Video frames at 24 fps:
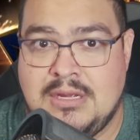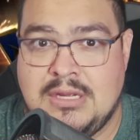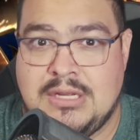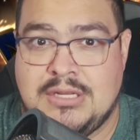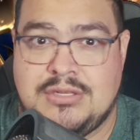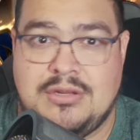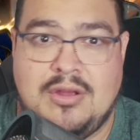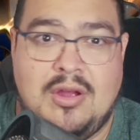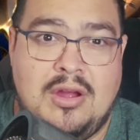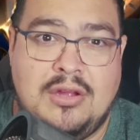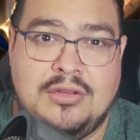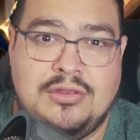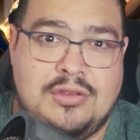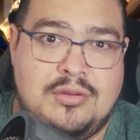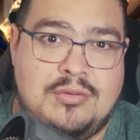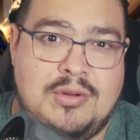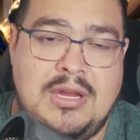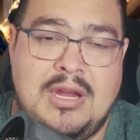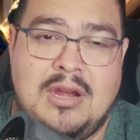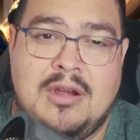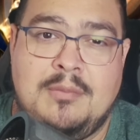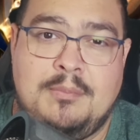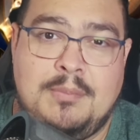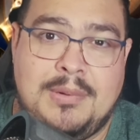So all
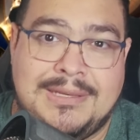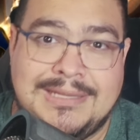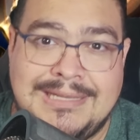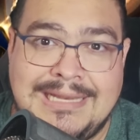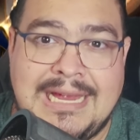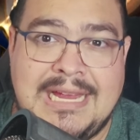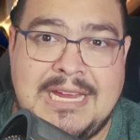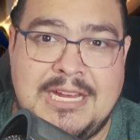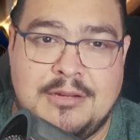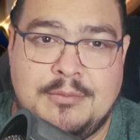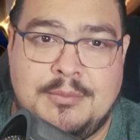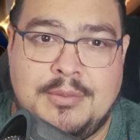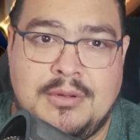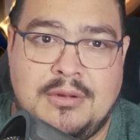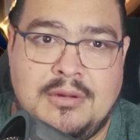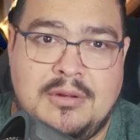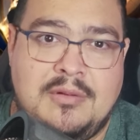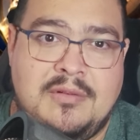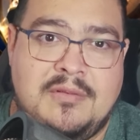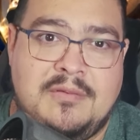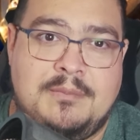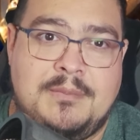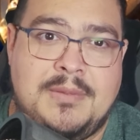three are playable,